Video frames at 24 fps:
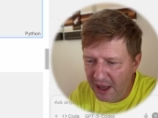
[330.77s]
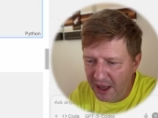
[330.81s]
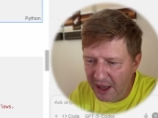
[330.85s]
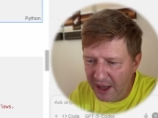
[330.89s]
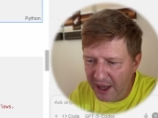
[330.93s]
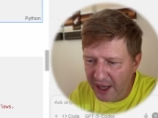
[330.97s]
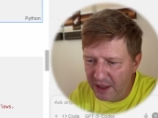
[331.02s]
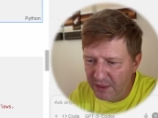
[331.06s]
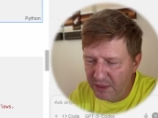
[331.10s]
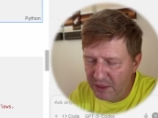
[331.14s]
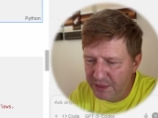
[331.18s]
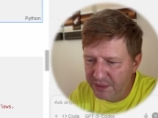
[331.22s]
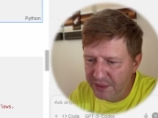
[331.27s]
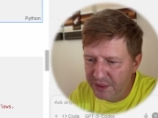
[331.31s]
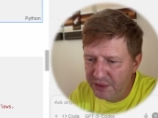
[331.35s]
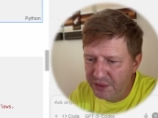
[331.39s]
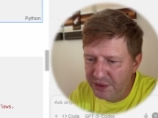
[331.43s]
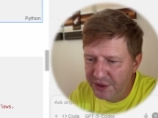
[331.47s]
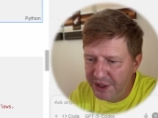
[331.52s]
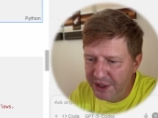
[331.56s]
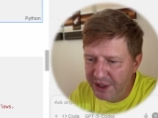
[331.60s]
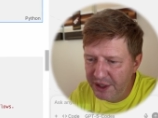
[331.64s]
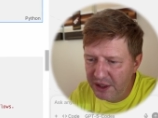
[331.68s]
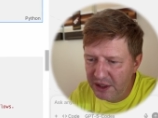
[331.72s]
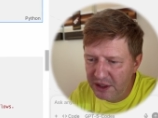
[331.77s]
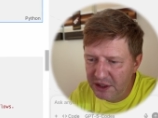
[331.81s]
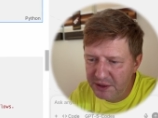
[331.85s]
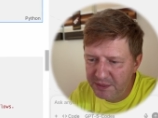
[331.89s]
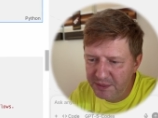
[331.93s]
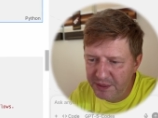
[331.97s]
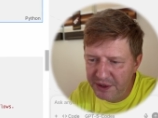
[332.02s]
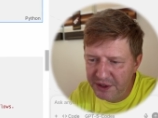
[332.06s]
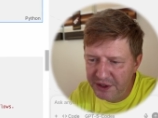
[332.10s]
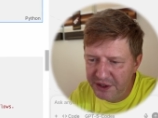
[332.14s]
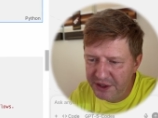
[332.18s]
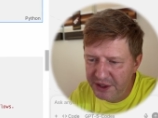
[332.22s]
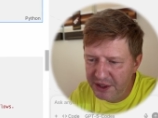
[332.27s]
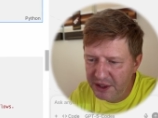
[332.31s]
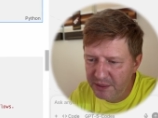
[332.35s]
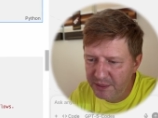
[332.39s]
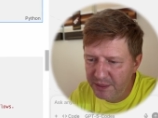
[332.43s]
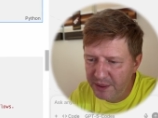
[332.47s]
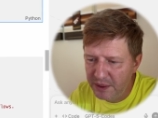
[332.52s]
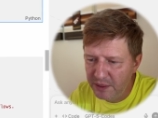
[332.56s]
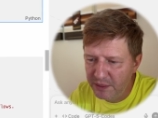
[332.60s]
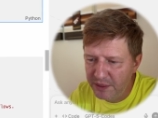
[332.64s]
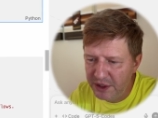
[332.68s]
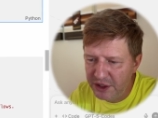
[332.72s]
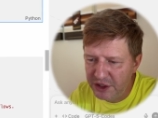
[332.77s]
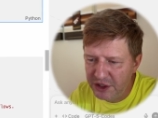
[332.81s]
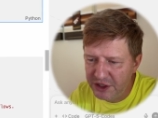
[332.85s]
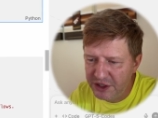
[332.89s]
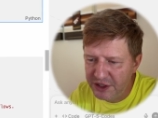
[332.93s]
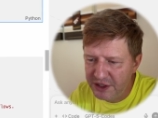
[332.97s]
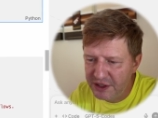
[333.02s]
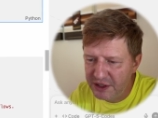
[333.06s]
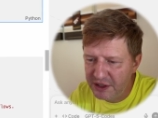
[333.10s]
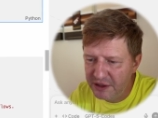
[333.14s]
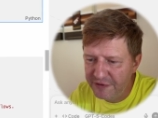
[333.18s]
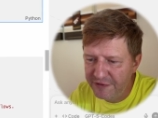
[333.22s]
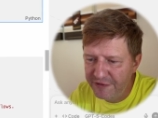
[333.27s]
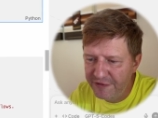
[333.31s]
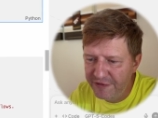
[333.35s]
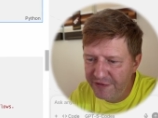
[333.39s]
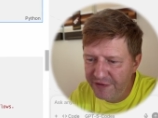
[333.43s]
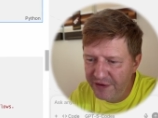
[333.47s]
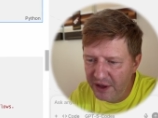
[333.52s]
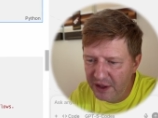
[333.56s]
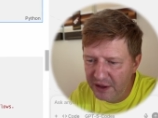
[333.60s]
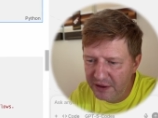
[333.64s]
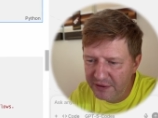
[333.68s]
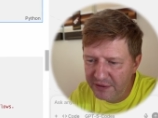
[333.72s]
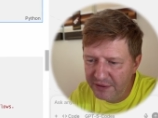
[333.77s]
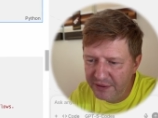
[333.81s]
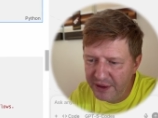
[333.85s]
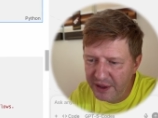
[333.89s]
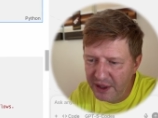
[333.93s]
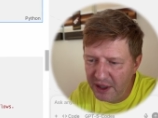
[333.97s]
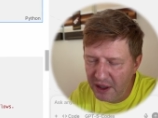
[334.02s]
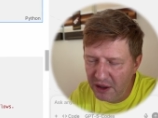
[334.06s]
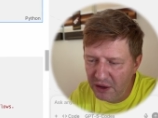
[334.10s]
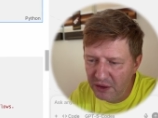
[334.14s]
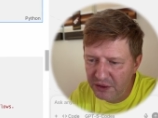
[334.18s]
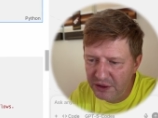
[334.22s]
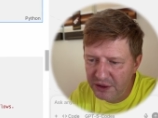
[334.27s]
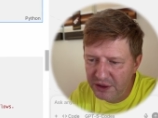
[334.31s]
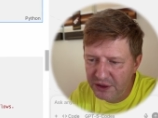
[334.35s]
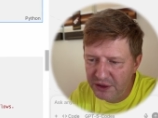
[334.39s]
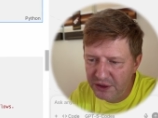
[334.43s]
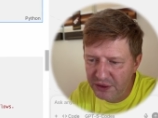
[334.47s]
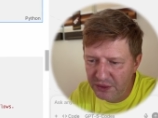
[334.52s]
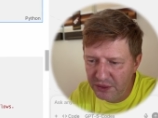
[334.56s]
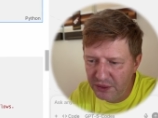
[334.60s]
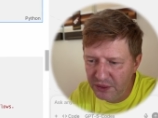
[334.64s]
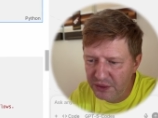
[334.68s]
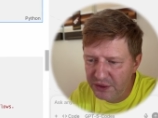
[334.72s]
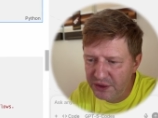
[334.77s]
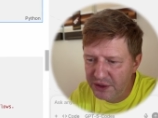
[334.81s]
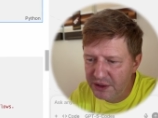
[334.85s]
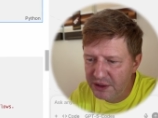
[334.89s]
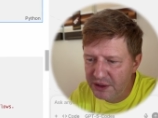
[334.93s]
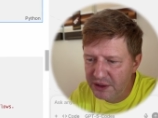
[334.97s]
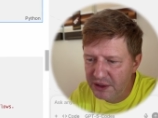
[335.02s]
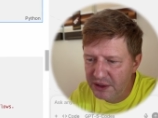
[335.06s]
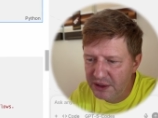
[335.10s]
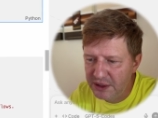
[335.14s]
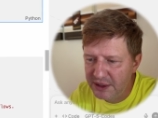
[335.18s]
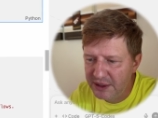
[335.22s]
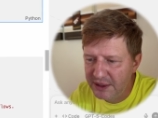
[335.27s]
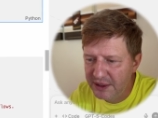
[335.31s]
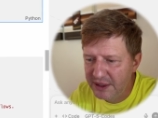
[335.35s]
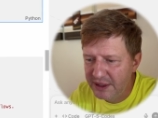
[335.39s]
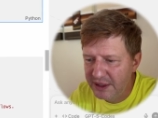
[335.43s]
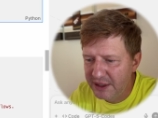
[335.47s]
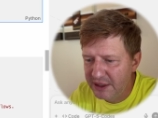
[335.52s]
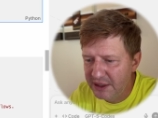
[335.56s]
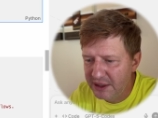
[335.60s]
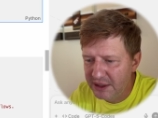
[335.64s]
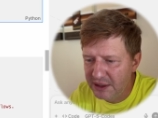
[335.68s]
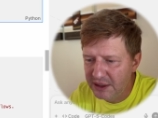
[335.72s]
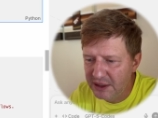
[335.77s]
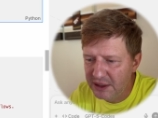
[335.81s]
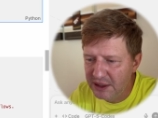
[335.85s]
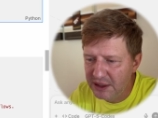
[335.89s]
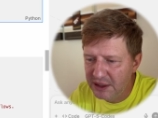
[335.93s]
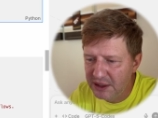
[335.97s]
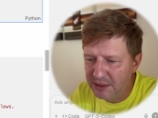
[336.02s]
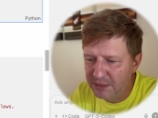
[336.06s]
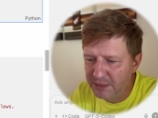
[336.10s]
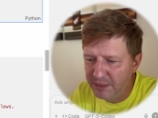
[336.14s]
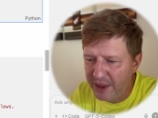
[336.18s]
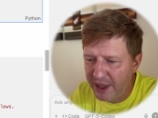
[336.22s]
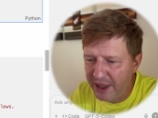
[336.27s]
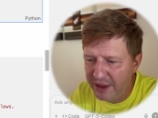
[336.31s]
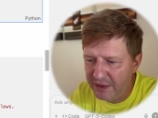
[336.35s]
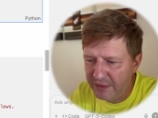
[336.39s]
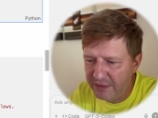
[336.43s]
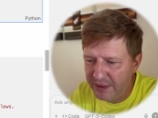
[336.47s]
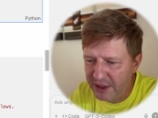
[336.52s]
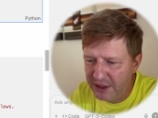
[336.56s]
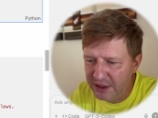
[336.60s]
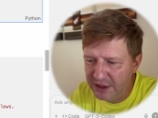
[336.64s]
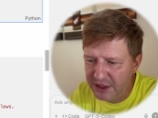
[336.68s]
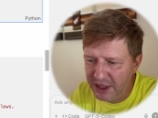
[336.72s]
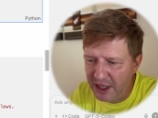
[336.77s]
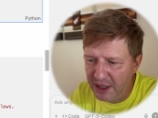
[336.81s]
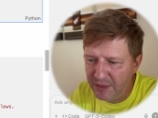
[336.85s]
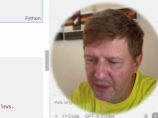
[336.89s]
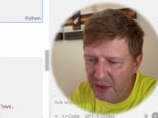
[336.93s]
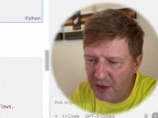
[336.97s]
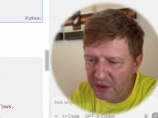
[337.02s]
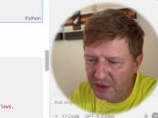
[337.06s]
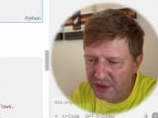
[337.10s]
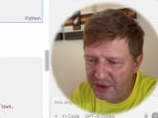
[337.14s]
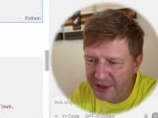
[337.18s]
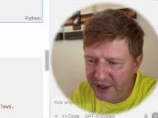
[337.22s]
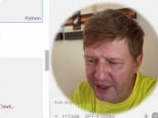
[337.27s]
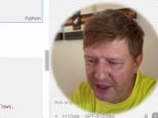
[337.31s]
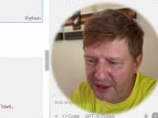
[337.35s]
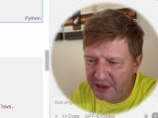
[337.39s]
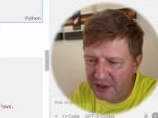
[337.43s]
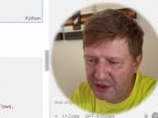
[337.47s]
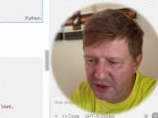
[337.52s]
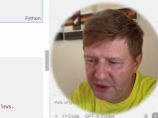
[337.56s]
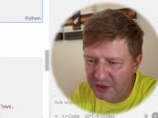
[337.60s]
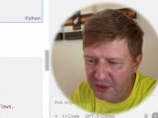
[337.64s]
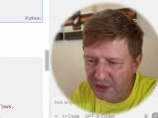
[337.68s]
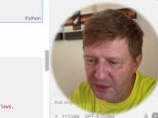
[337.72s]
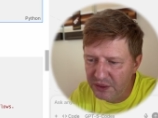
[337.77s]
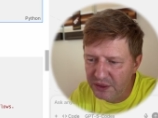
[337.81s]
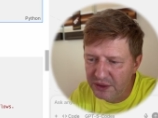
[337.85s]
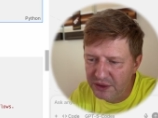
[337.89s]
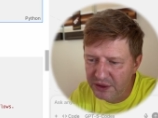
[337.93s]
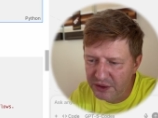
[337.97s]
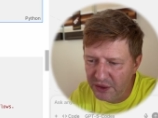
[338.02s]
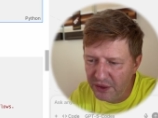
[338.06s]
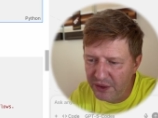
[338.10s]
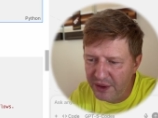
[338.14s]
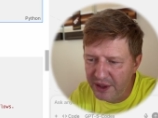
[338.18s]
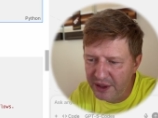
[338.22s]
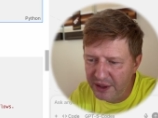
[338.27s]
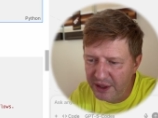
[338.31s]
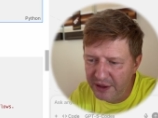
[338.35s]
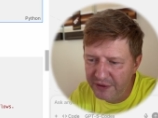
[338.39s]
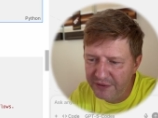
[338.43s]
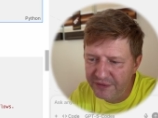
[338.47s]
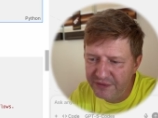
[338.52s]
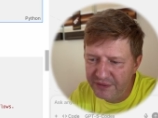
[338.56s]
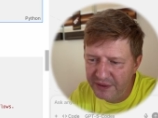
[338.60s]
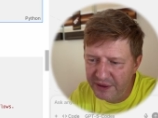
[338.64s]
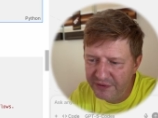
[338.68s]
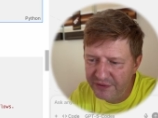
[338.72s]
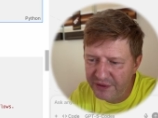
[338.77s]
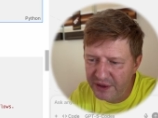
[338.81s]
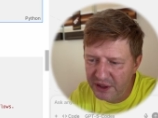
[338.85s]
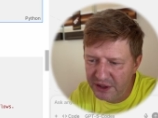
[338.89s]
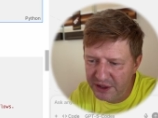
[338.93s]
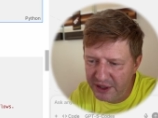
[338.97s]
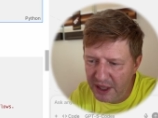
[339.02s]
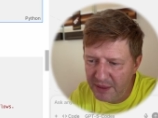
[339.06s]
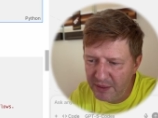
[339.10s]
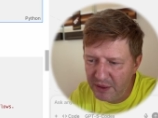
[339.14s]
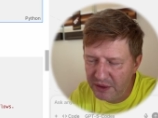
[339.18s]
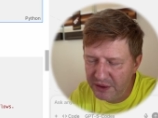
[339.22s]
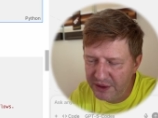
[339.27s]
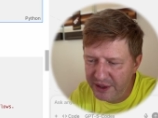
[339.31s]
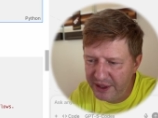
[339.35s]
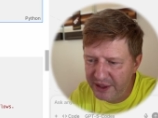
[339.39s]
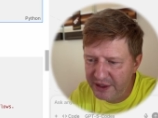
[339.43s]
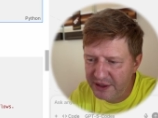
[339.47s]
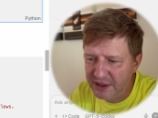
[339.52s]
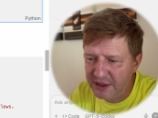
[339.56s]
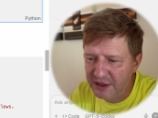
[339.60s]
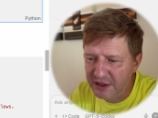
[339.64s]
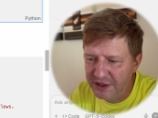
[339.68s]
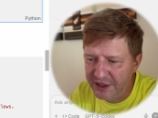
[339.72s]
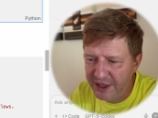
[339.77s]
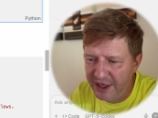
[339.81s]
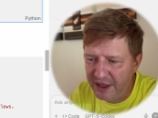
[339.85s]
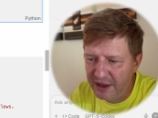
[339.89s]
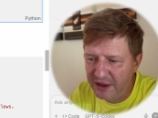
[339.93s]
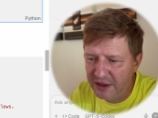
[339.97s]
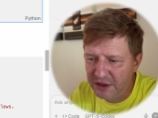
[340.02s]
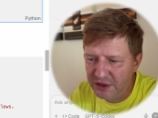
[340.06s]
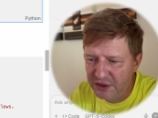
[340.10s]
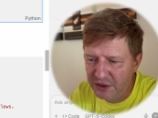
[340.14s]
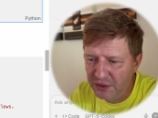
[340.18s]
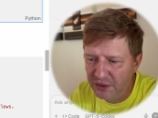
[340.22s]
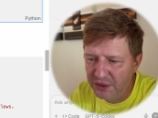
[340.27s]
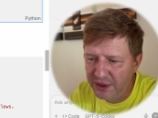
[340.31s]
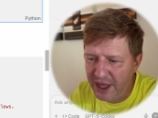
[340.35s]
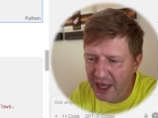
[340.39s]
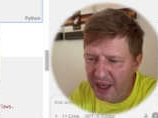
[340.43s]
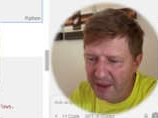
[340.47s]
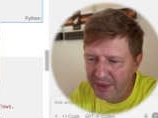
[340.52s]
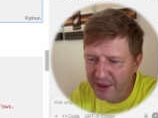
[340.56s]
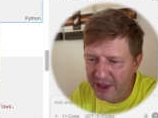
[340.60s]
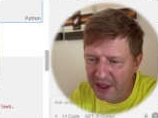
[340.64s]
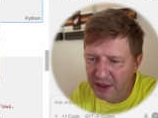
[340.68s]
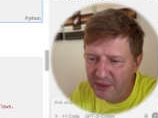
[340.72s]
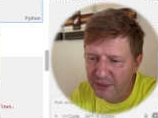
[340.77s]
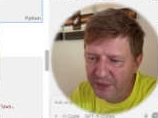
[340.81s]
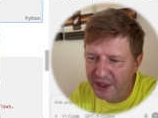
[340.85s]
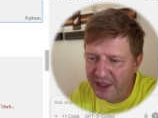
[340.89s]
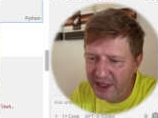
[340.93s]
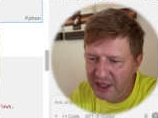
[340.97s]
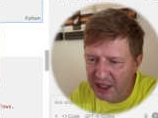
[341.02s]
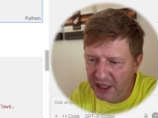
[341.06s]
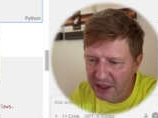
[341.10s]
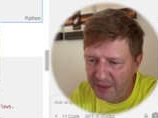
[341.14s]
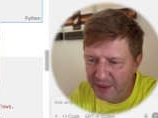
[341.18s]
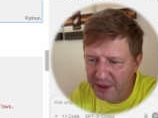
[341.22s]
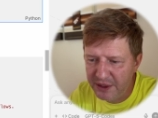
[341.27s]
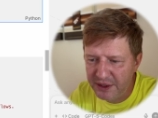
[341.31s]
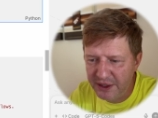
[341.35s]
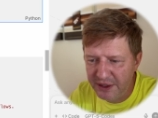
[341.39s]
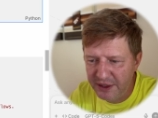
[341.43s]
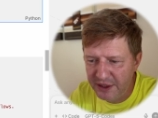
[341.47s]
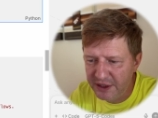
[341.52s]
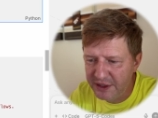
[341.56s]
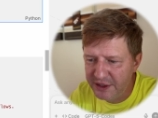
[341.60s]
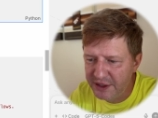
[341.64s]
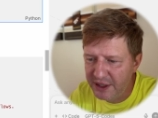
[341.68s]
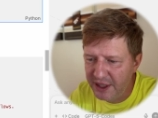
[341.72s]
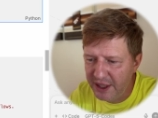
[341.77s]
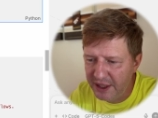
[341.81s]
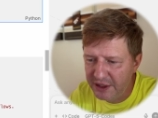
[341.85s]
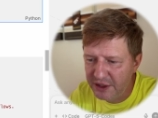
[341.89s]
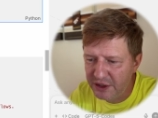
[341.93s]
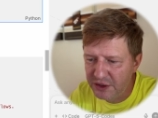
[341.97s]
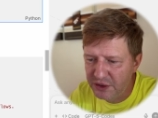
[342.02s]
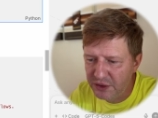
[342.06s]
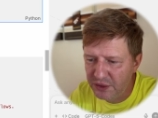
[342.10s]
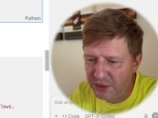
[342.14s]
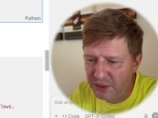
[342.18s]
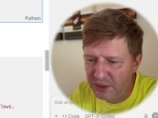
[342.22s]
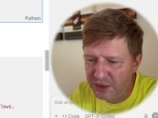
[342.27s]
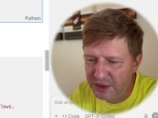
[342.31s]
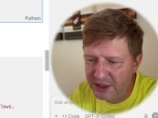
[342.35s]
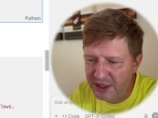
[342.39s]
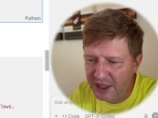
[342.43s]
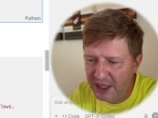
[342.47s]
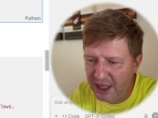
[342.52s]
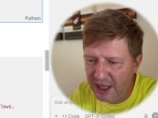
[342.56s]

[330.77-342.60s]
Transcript: And what we're doing here, it's pretty simple. We're just uh, filtering out tools uh, by the runtime context tool. So if, if runtime context contain the tool name, then we keep it in the selected tools.